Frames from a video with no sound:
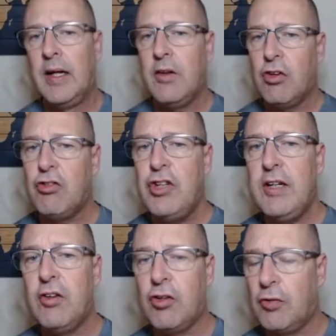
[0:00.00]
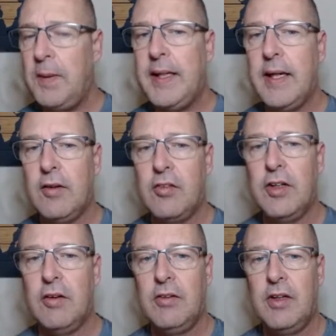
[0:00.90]
This is Jesus speaking
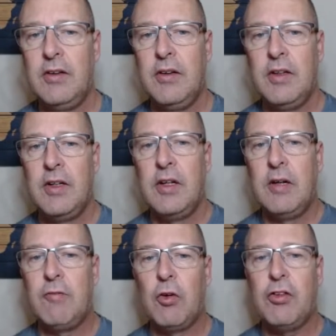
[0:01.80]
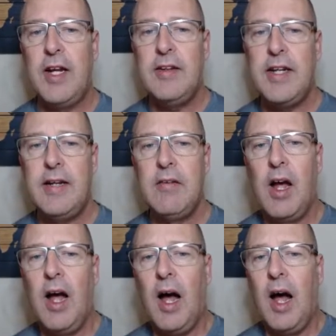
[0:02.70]
still. Verse 18.
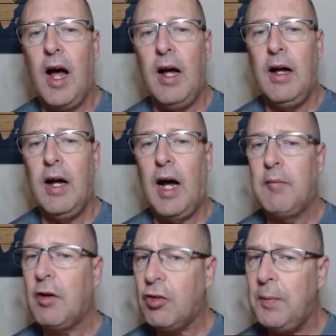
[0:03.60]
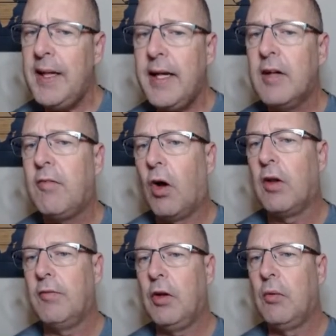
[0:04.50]
I'm not speaking of
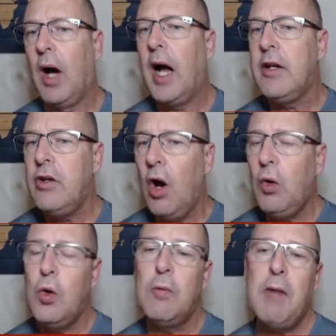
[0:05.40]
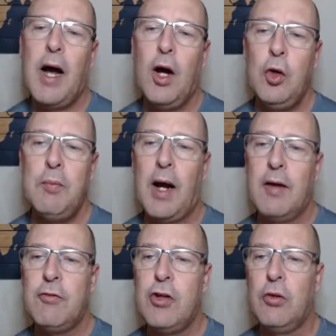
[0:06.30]
all of you. I know whom I, whom I
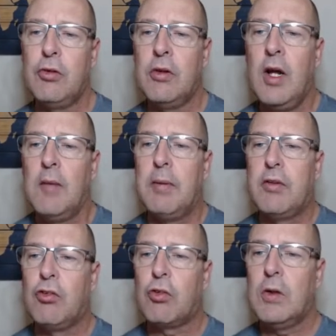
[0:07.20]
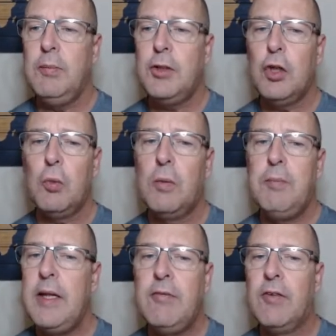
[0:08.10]
have chosen, but the scripture will
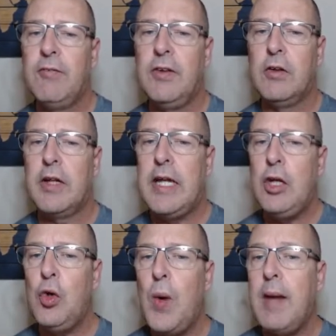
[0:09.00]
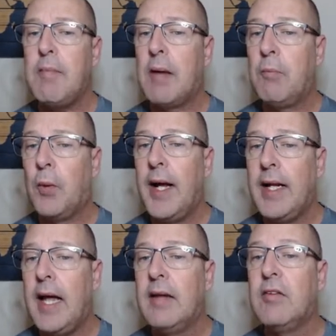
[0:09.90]
be fulfilled. He who ate my
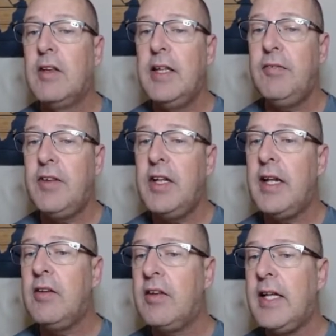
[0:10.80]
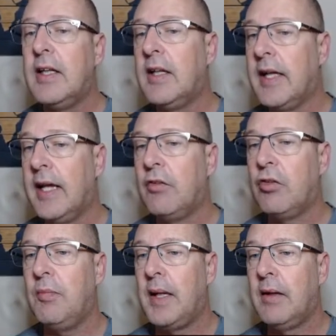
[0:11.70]
bread has lifted his heel
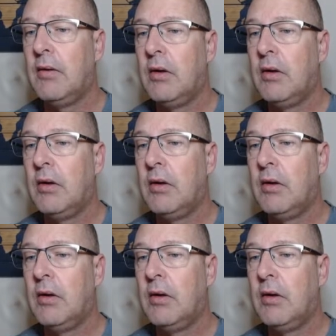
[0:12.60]
against me.